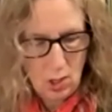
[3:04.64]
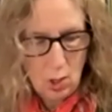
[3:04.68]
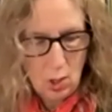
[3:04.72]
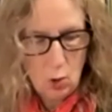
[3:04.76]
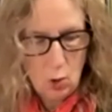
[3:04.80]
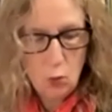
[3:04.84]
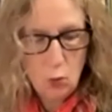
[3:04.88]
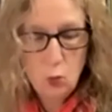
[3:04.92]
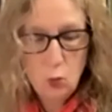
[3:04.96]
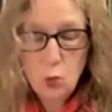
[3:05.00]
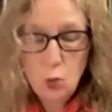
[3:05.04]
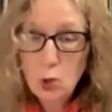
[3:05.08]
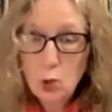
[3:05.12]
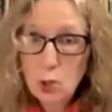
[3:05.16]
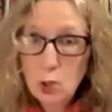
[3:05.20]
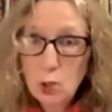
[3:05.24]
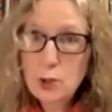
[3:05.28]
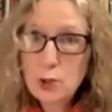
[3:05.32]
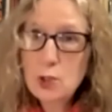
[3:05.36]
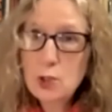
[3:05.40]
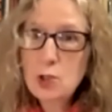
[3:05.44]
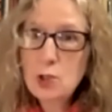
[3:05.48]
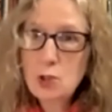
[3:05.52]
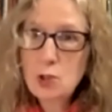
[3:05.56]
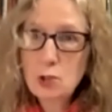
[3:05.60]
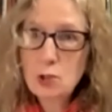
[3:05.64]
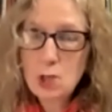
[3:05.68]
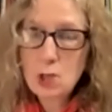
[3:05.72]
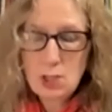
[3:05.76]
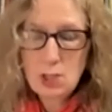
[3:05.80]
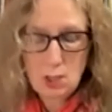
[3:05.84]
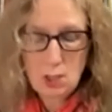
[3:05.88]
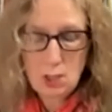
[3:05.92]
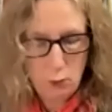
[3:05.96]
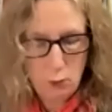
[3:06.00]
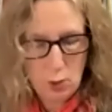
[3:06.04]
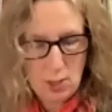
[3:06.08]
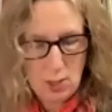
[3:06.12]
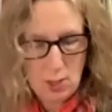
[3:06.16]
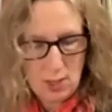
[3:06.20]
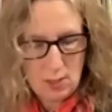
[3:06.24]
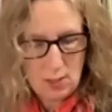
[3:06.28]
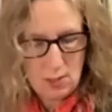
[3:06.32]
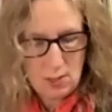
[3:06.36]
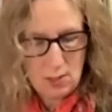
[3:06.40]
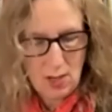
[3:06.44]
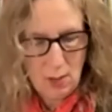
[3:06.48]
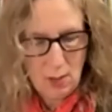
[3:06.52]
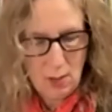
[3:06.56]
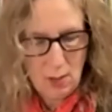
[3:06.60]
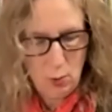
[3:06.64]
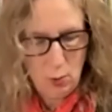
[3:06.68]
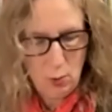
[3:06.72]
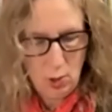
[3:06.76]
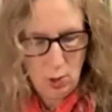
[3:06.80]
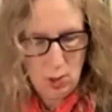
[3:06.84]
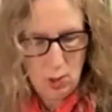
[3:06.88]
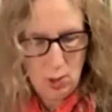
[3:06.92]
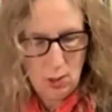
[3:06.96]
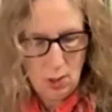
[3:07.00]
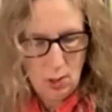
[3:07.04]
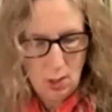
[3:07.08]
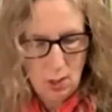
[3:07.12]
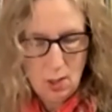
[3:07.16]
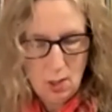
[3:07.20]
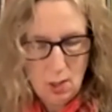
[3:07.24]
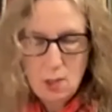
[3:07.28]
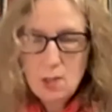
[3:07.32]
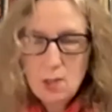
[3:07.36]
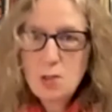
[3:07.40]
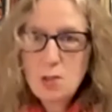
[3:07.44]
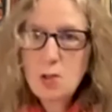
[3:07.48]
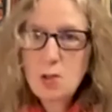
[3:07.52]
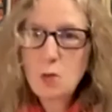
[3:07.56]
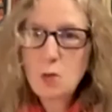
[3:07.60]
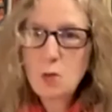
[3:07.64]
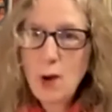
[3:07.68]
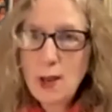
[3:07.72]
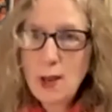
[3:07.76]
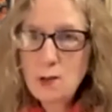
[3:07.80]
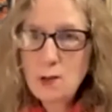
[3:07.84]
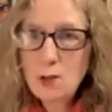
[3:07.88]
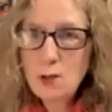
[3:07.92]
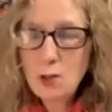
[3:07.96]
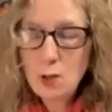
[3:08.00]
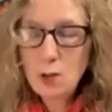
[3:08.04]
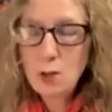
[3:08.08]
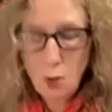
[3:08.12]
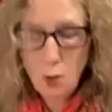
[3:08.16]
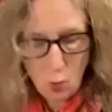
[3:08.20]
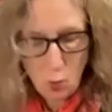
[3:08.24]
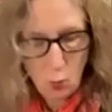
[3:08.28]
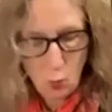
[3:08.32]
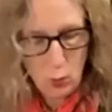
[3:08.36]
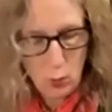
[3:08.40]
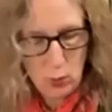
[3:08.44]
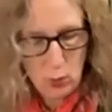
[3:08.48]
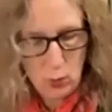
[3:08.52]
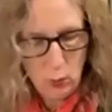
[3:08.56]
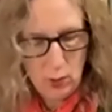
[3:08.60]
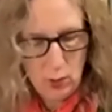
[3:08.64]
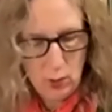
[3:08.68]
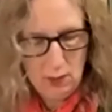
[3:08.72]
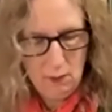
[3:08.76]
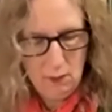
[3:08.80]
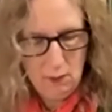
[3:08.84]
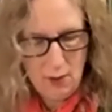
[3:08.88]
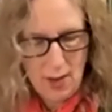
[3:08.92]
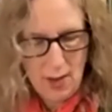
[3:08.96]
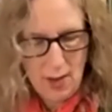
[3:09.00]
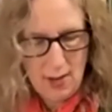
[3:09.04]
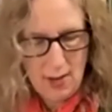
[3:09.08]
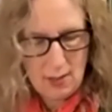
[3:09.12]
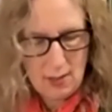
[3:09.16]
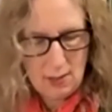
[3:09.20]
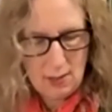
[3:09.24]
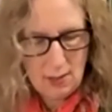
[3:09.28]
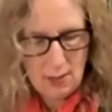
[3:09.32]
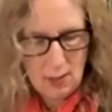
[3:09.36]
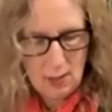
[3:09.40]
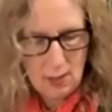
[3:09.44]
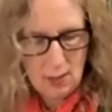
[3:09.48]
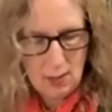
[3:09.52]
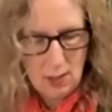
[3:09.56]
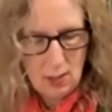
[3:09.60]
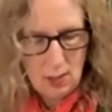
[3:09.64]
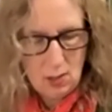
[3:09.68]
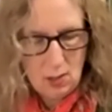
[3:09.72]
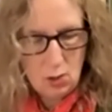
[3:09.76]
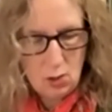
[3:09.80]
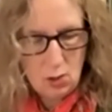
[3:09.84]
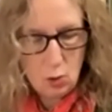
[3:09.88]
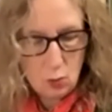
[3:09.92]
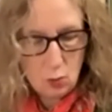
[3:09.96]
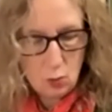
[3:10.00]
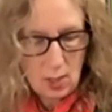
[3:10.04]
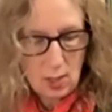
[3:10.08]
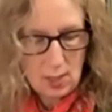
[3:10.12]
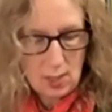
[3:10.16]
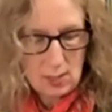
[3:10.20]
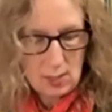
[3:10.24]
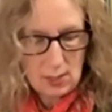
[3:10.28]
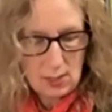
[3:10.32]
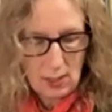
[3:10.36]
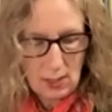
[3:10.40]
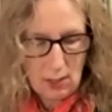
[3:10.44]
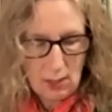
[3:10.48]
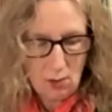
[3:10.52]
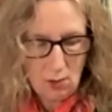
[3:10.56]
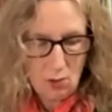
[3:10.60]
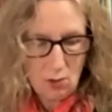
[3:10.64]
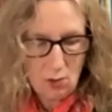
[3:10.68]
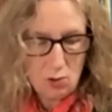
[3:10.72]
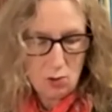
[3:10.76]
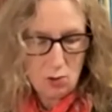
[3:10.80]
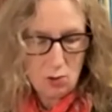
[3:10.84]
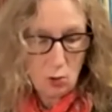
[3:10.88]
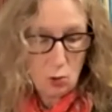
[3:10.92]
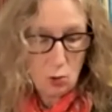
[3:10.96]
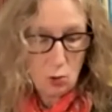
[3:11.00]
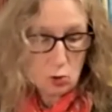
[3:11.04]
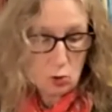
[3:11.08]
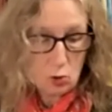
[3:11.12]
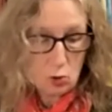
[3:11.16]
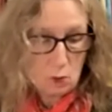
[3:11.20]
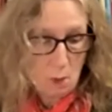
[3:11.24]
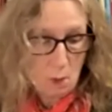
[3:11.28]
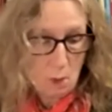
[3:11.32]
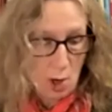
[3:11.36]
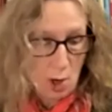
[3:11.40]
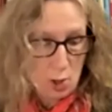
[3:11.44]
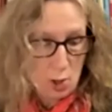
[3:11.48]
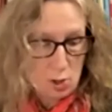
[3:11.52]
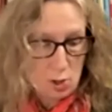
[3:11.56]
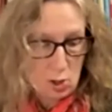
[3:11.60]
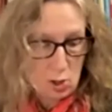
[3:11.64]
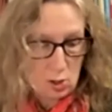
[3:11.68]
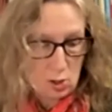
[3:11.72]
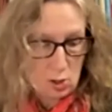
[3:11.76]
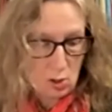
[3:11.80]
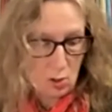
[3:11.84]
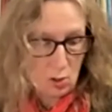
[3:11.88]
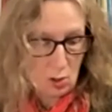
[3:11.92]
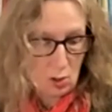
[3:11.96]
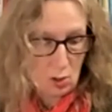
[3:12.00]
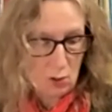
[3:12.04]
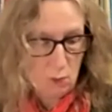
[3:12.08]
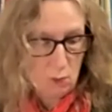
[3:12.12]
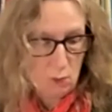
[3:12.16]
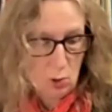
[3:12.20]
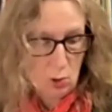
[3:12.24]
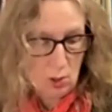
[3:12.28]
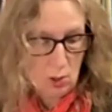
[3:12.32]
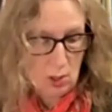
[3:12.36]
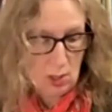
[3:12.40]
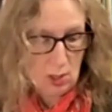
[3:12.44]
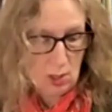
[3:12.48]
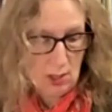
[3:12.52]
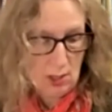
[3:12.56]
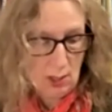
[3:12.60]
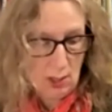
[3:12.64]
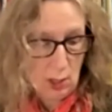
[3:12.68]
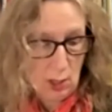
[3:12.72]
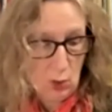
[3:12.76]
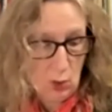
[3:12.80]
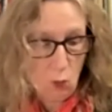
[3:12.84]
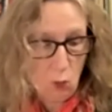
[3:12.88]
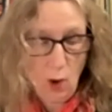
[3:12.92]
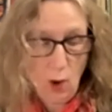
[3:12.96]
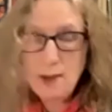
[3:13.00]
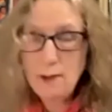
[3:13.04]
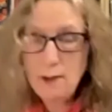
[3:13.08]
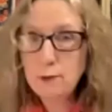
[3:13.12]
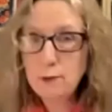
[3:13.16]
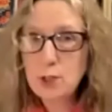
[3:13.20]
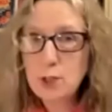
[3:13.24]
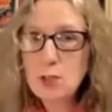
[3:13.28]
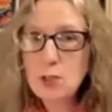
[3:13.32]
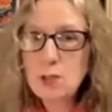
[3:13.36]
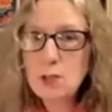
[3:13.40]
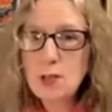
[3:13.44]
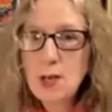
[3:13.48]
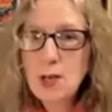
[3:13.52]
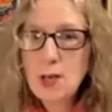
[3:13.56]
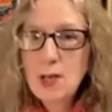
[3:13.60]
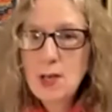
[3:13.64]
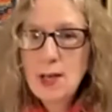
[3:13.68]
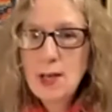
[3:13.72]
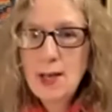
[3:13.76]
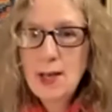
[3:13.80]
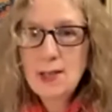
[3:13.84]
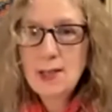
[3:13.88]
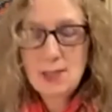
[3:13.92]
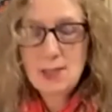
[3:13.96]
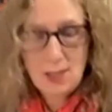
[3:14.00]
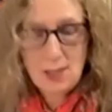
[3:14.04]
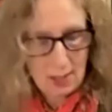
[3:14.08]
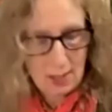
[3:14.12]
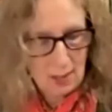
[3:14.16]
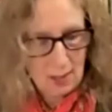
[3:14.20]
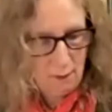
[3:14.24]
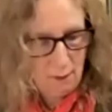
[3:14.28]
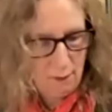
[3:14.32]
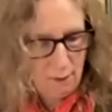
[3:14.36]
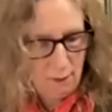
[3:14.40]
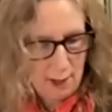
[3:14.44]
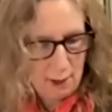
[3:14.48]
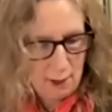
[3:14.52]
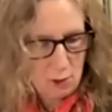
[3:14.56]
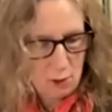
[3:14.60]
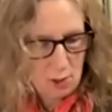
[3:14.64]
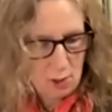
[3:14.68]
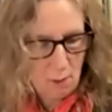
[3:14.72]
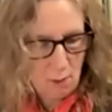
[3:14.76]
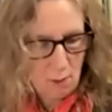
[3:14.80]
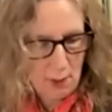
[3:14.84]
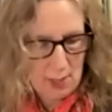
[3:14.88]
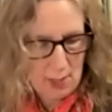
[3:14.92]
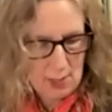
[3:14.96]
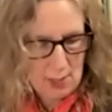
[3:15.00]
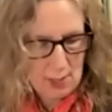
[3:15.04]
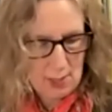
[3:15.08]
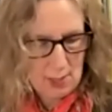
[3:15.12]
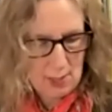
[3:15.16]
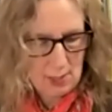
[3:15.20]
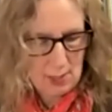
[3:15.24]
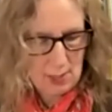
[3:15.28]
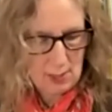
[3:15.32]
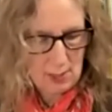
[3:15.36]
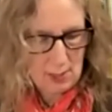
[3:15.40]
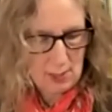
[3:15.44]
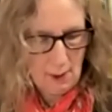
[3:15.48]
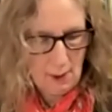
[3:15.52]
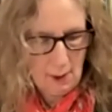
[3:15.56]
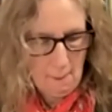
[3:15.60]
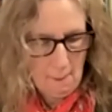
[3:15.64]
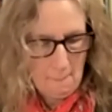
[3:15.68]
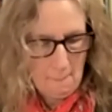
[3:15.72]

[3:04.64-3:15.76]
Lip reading: who ruled the streets of Renee's neighborhood: surrender or we will invade. 2 days later, soldiers marched into the community carrying rifles and setting fires to buses.